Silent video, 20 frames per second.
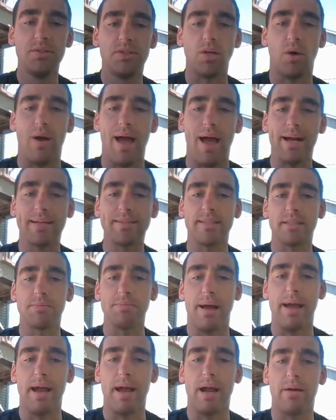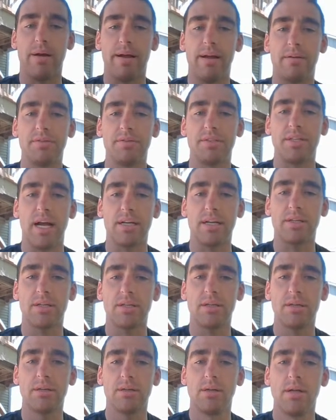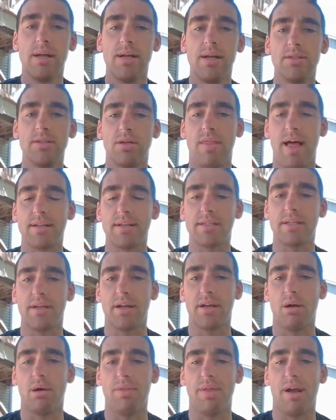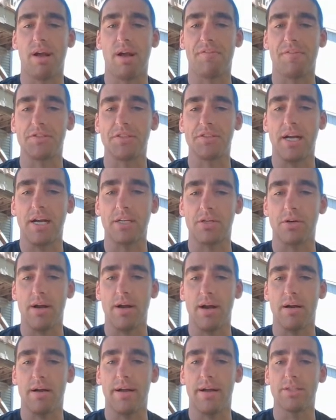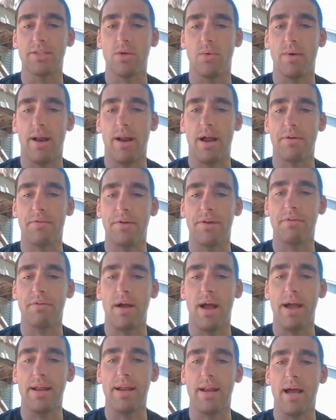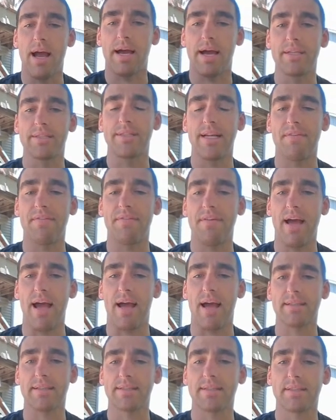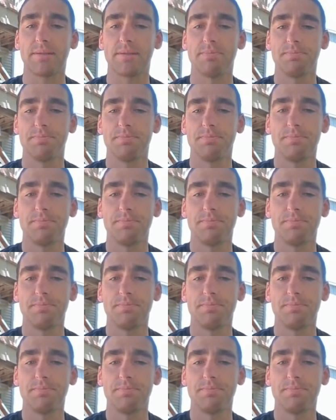So x is my area of sector. So that's going to go there for sector area. So when I rewrite, I just have x.